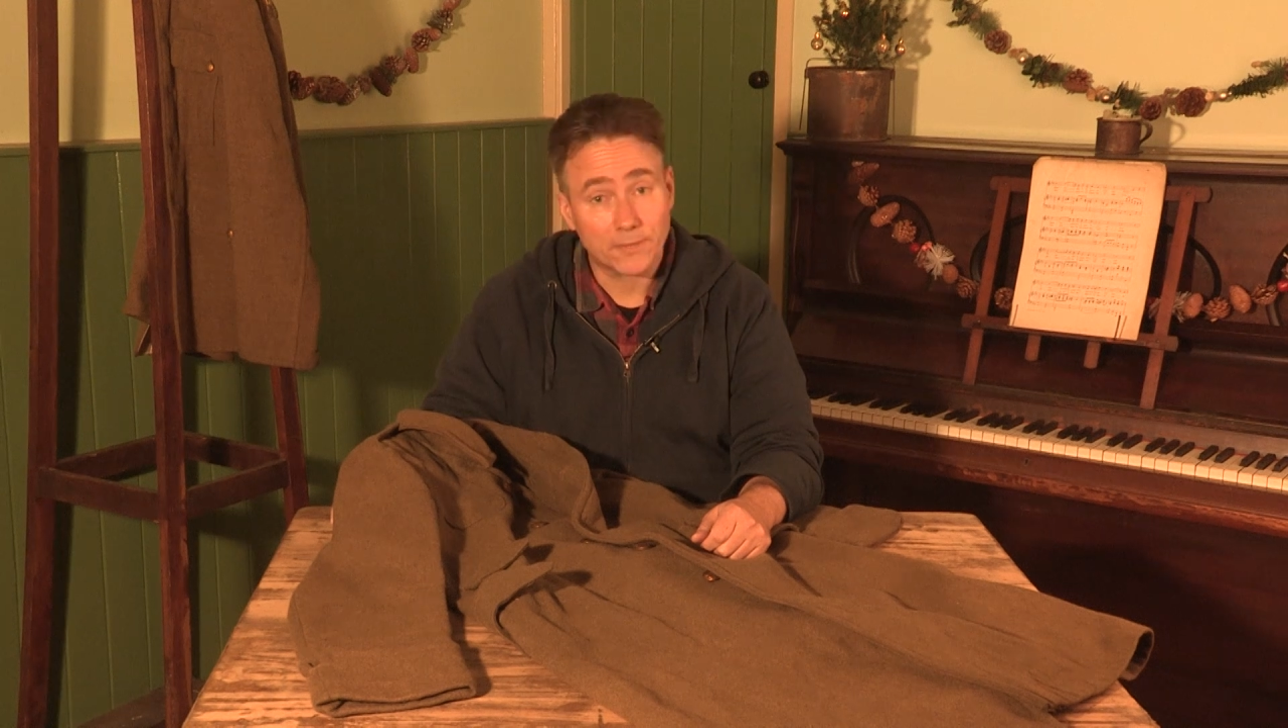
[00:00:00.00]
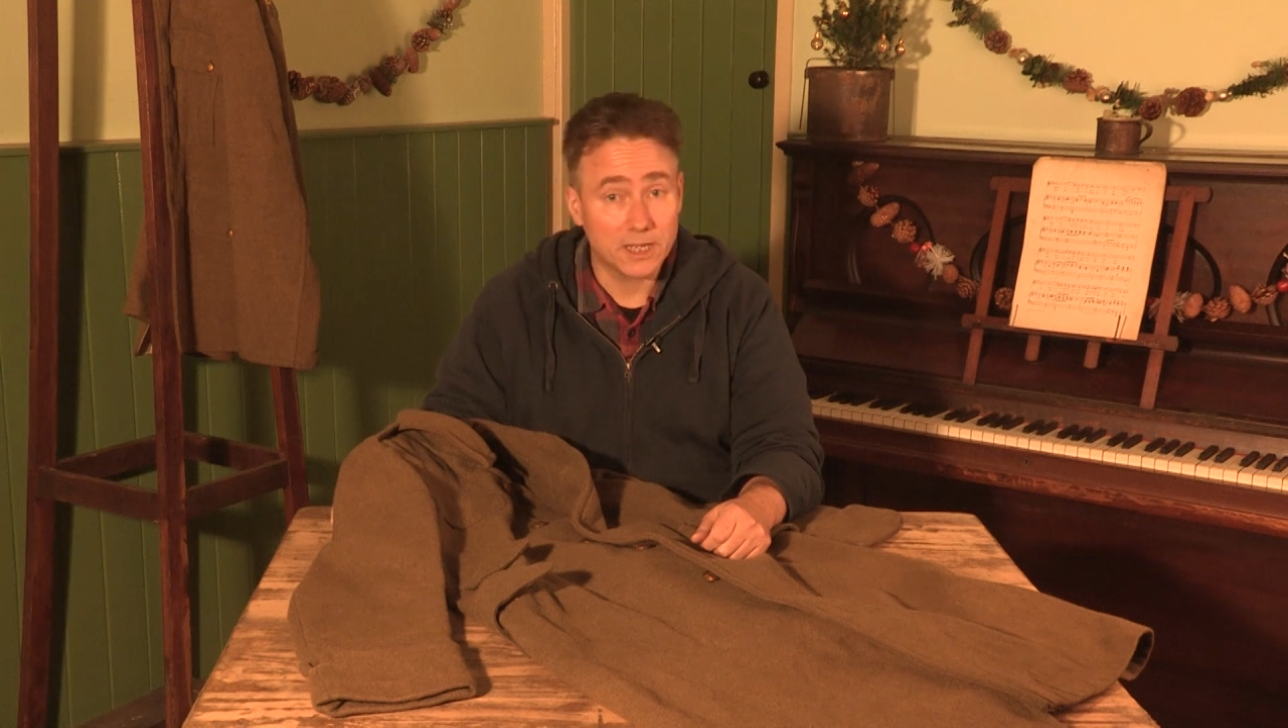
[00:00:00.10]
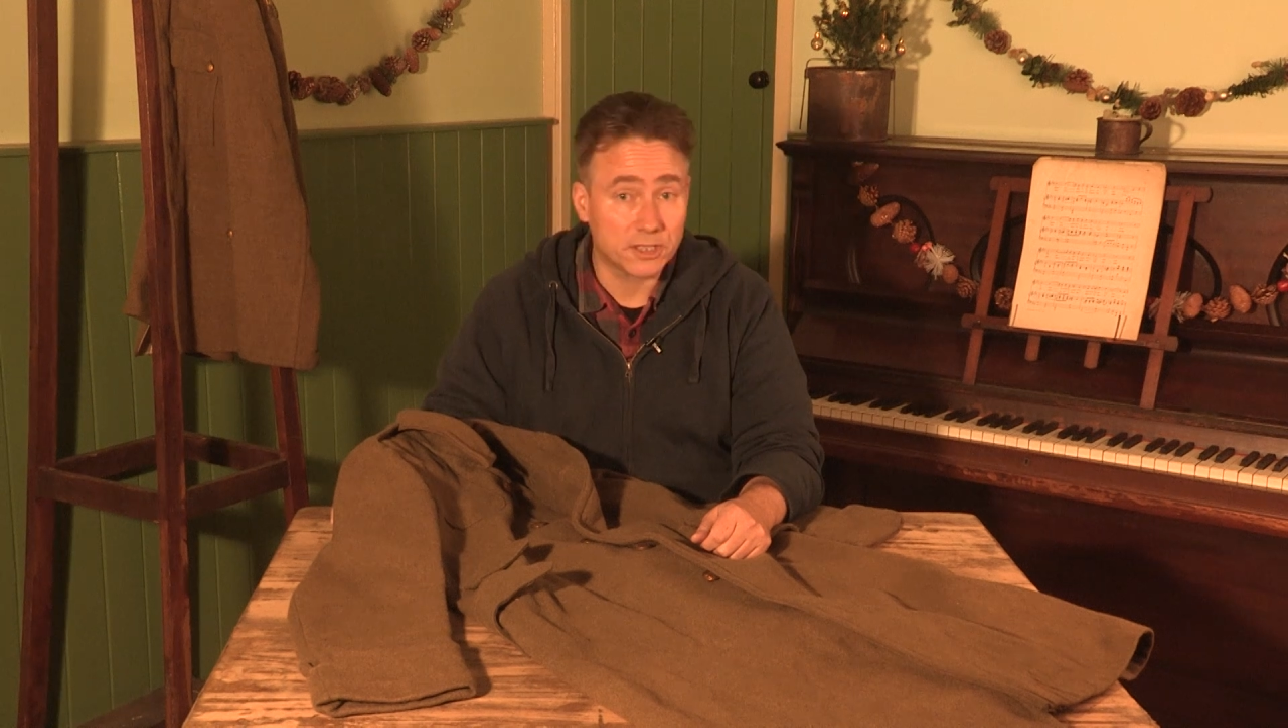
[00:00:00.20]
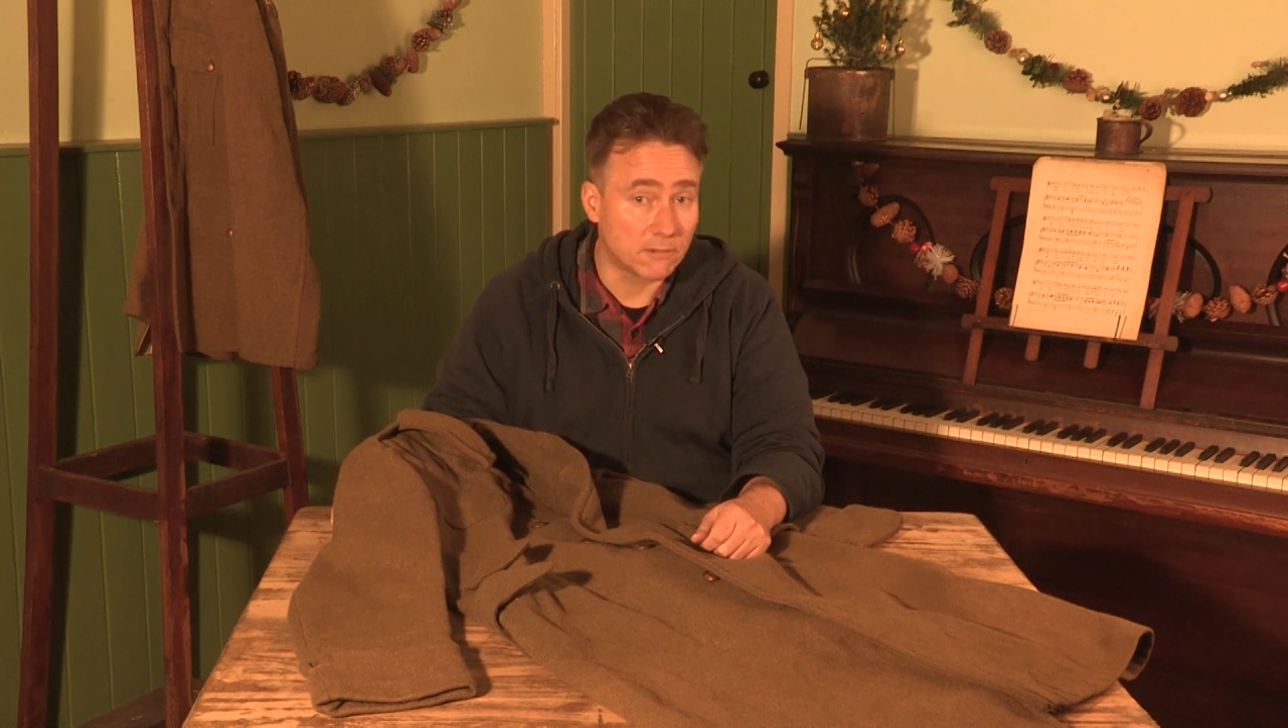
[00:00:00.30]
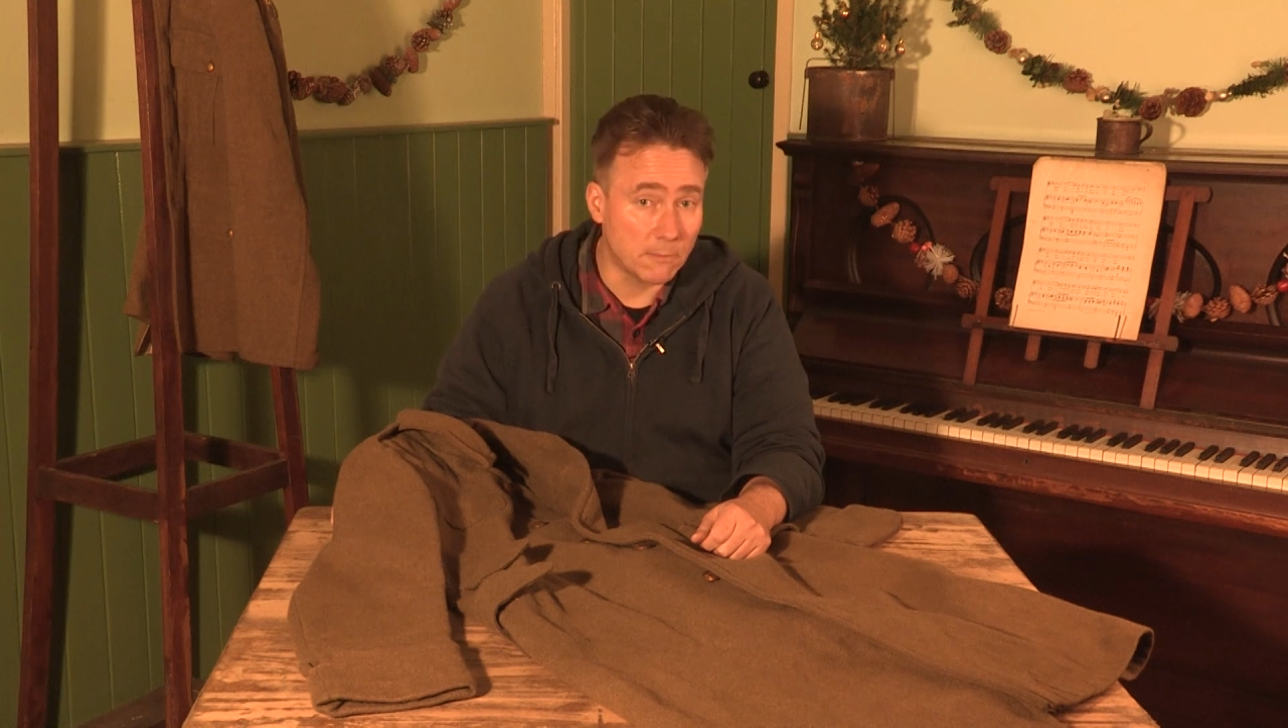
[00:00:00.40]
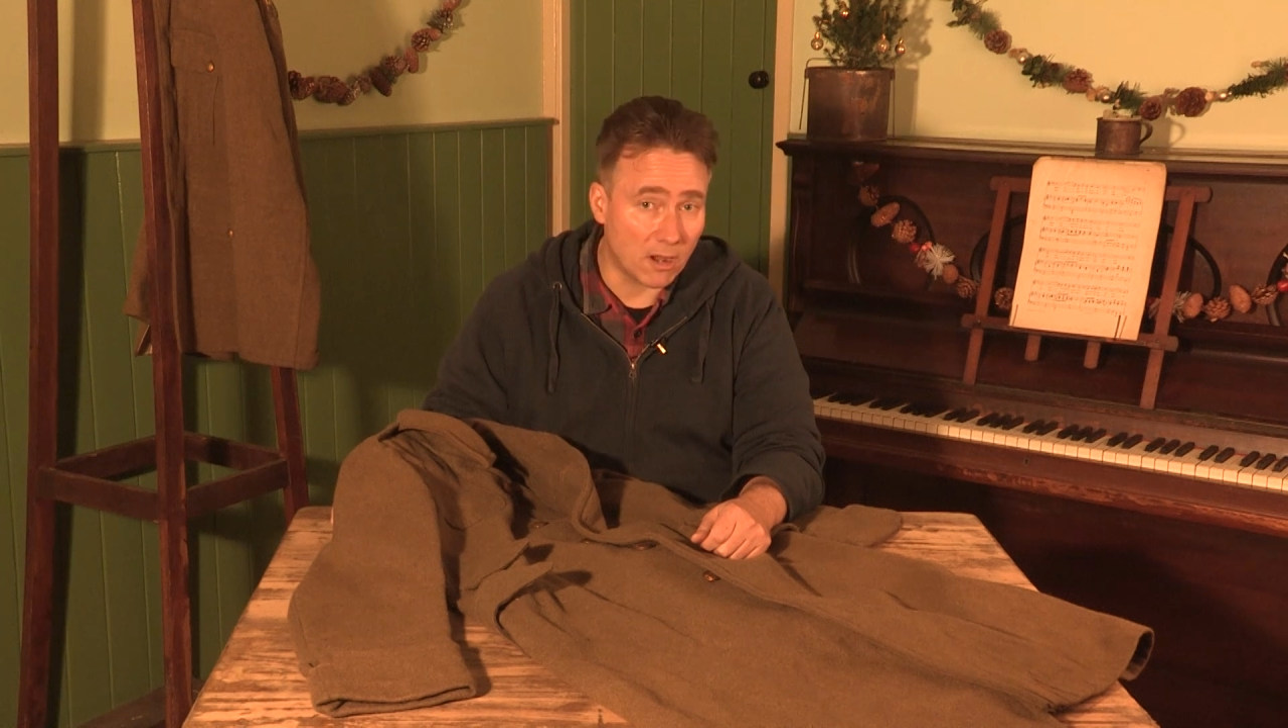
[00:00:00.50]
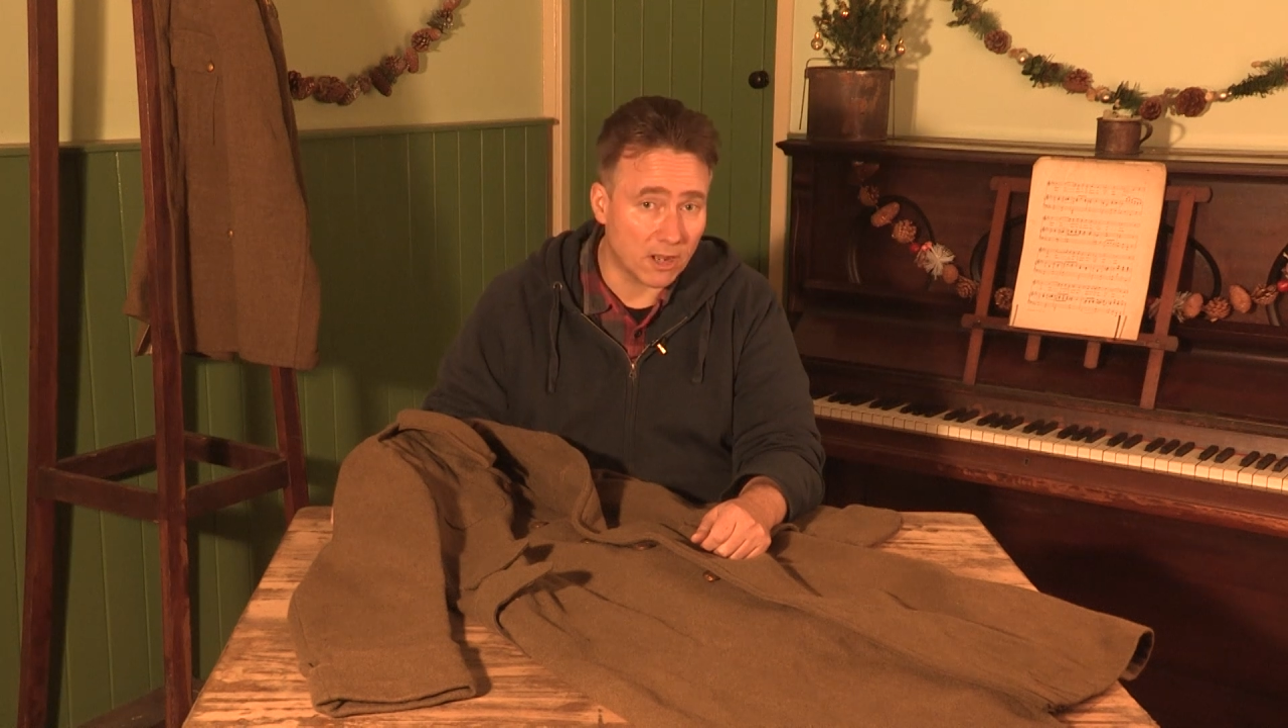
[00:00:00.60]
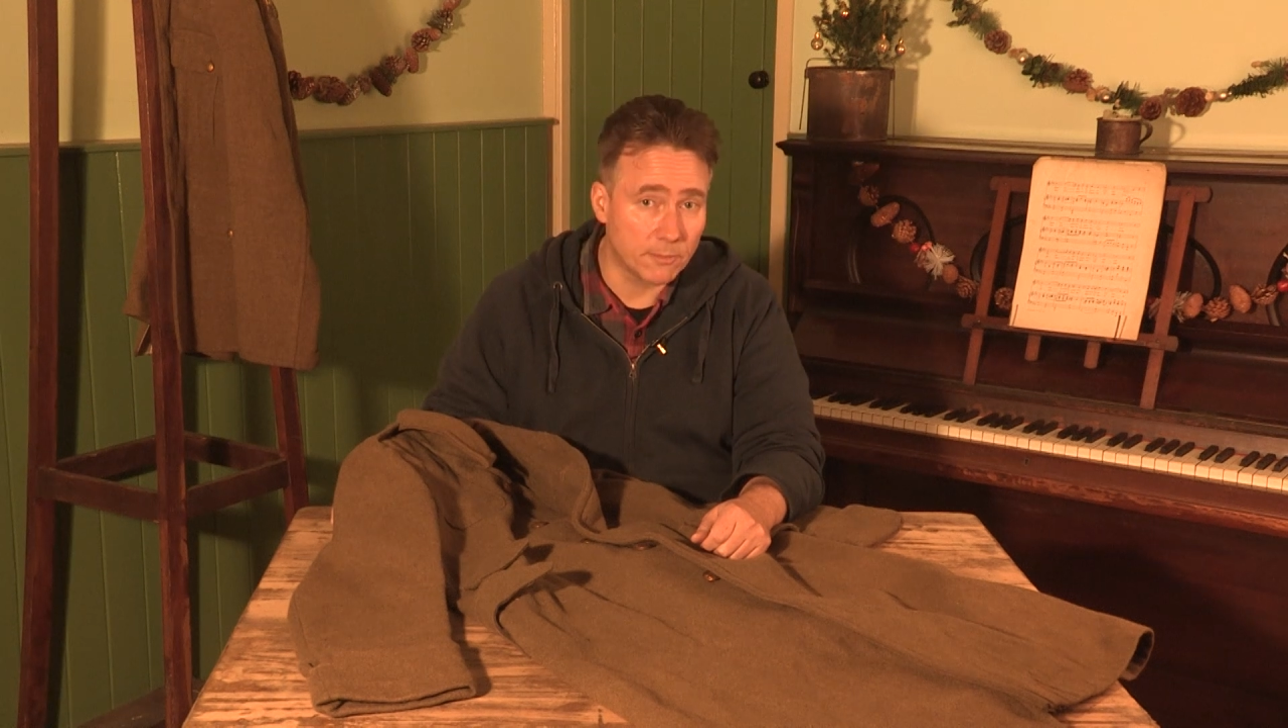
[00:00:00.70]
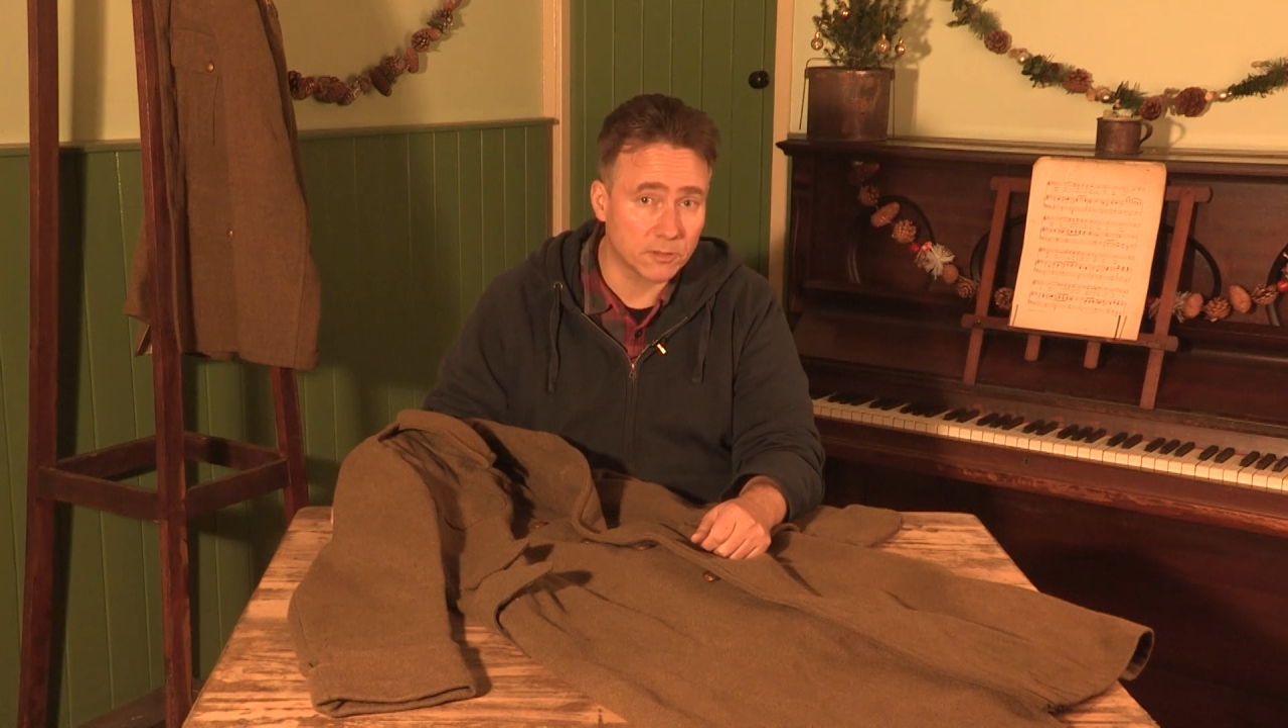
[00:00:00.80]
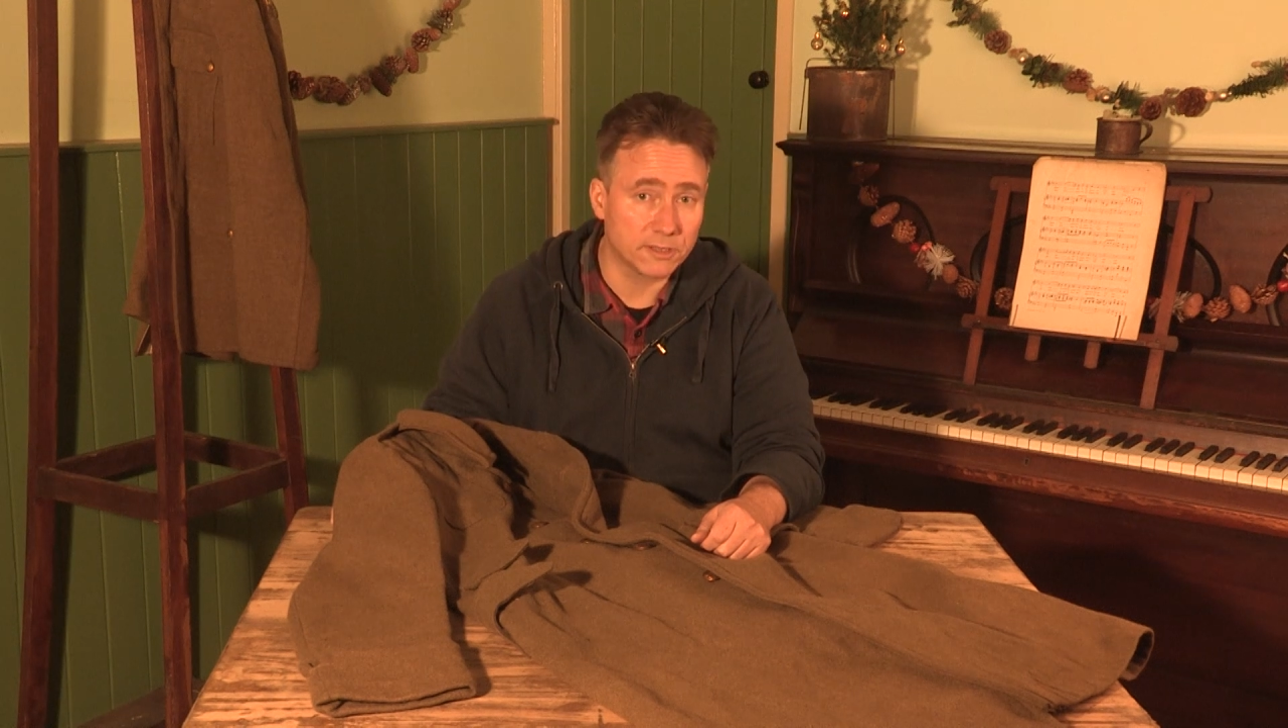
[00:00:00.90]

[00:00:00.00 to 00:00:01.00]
is a remarkable